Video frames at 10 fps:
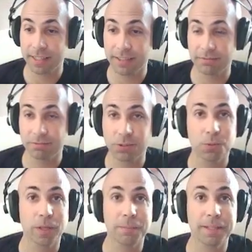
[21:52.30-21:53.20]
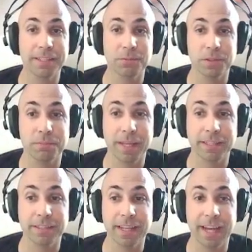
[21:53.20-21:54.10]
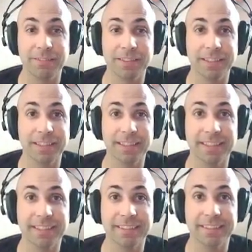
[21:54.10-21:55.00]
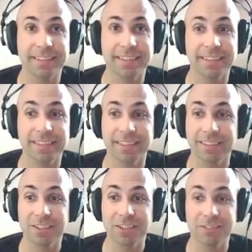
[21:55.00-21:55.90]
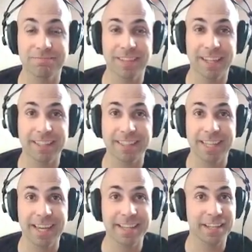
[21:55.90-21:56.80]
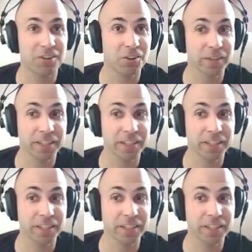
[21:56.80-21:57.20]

in 20 minutes we've managed to have a good LCA that already